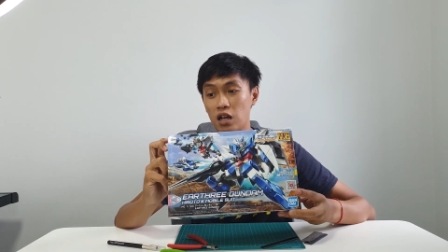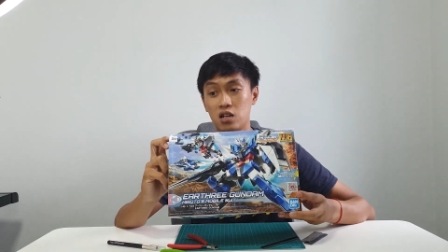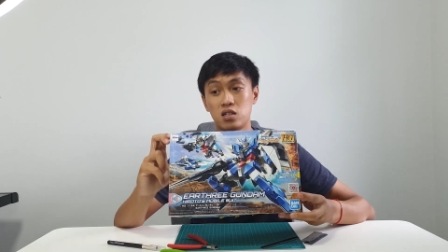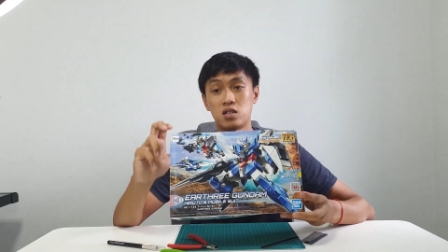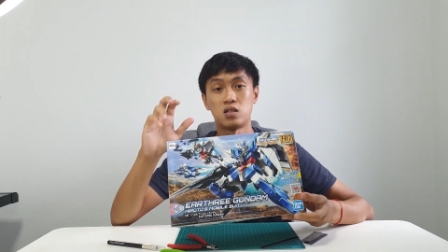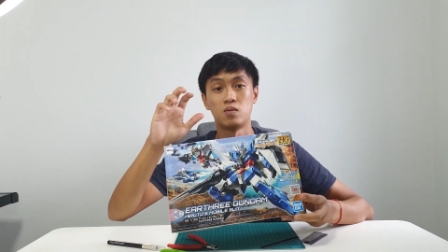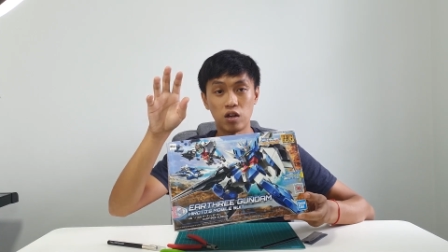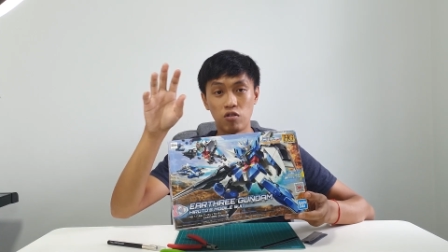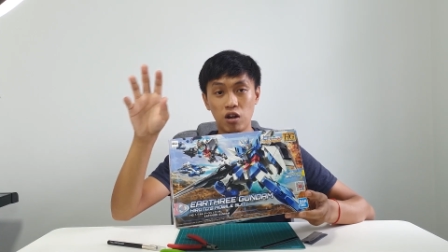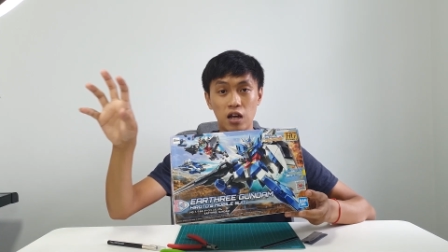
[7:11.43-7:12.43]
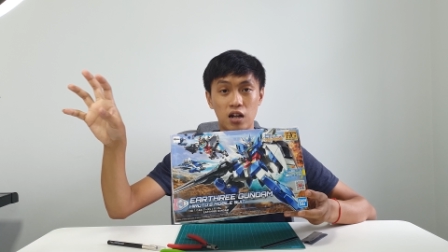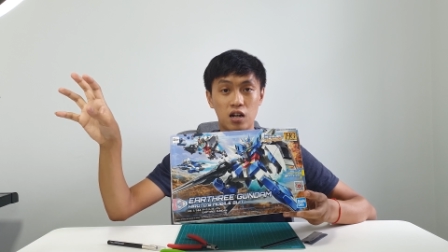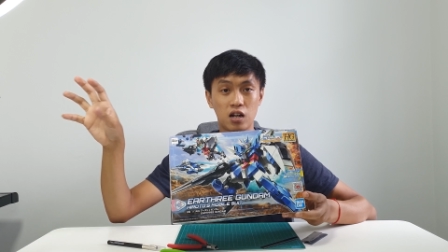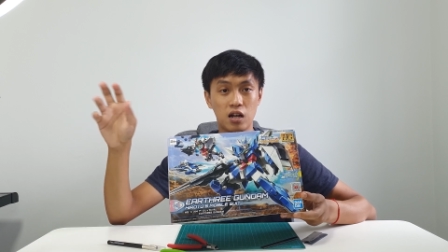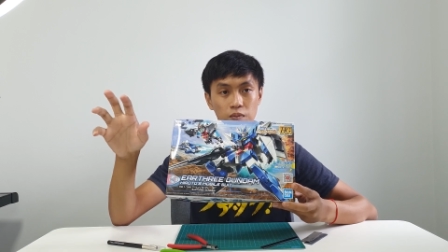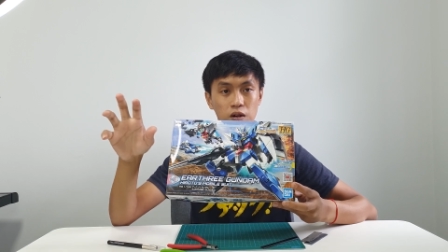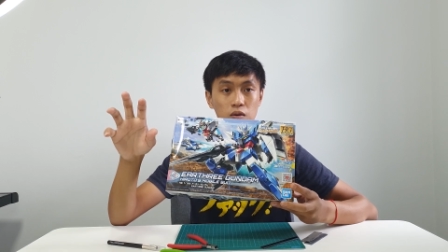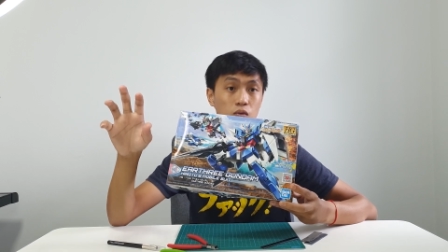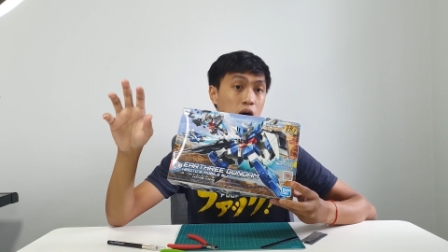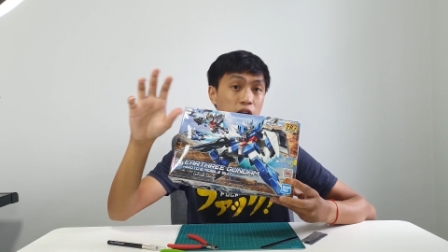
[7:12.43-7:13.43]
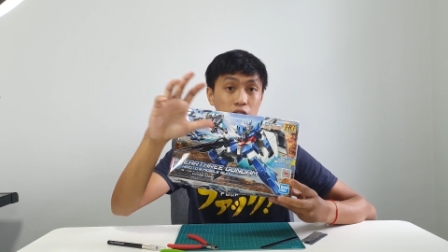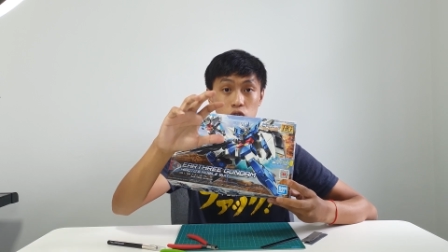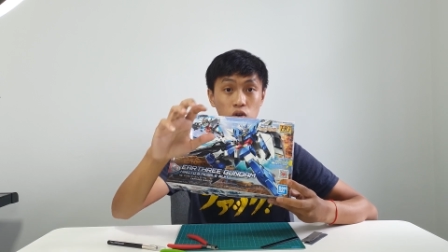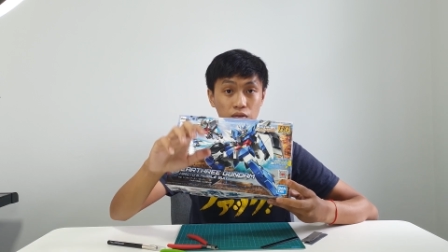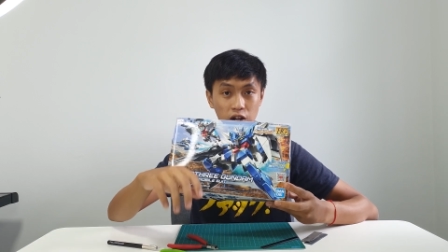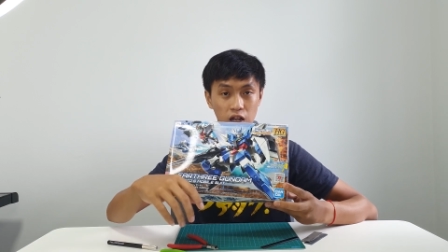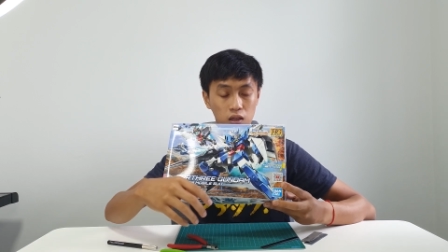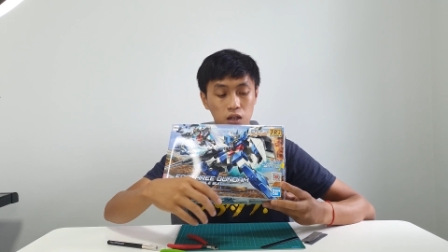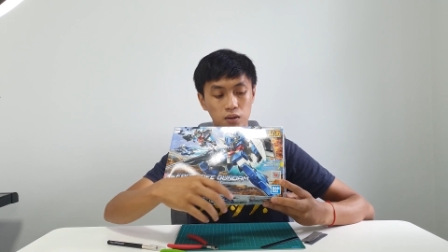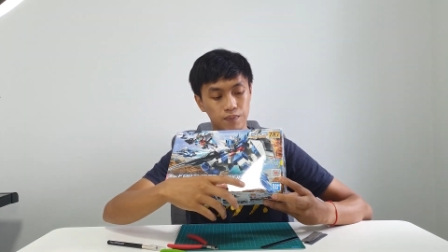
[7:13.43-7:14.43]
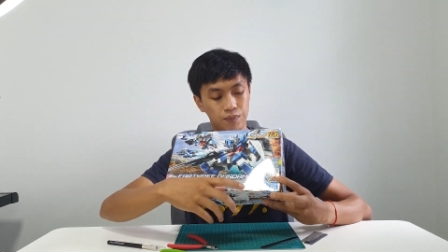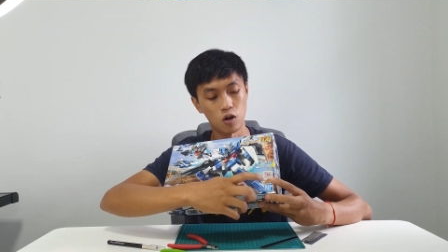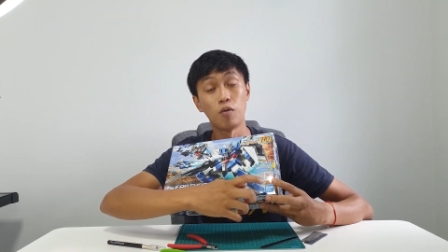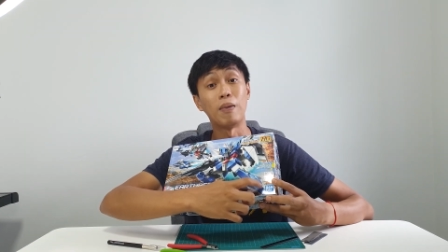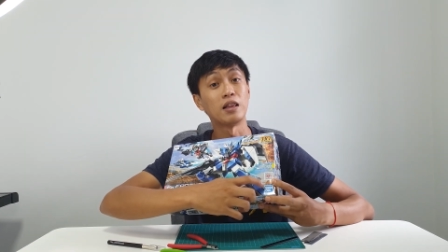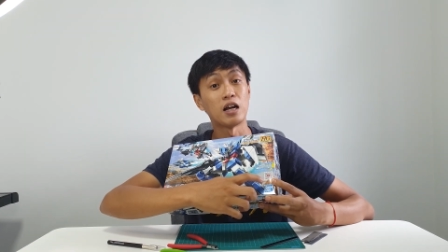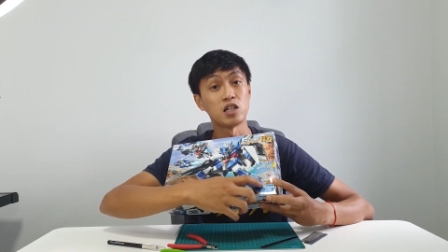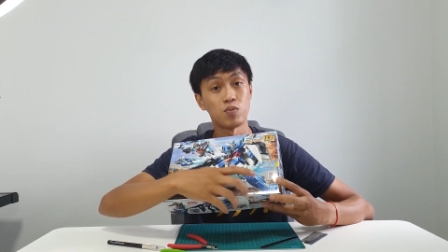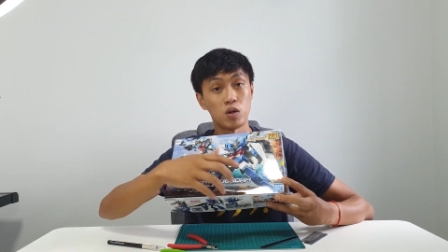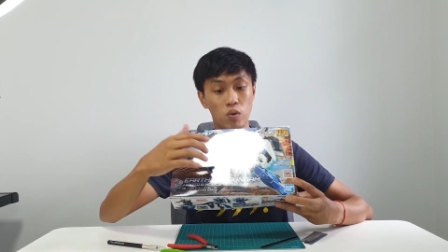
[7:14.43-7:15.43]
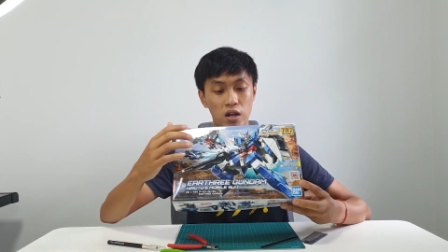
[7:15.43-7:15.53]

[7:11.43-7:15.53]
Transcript: has created another company while they are still affiliated called Bandai Spirit,